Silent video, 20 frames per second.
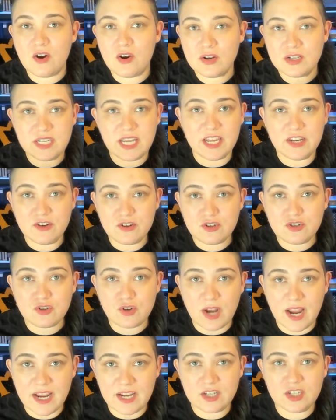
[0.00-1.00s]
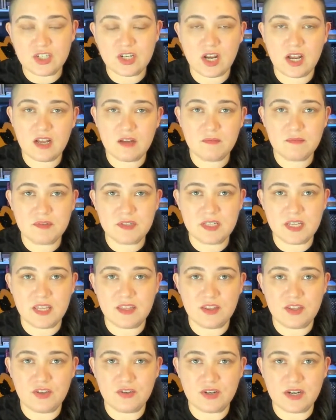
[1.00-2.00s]
Tenure track jobs in
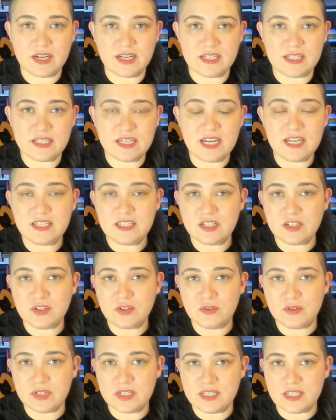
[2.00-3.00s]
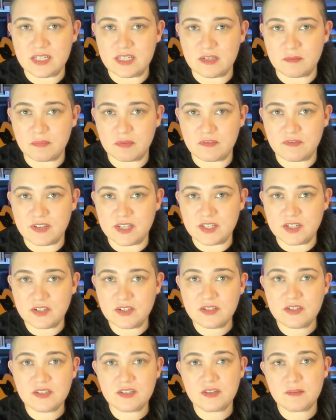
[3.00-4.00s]
the United States include assistant
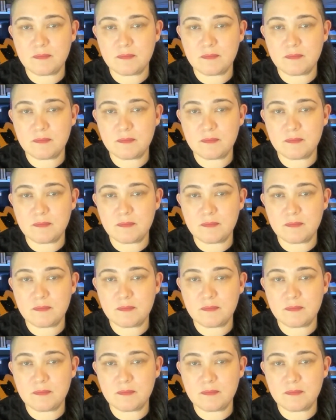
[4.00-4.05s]
professors,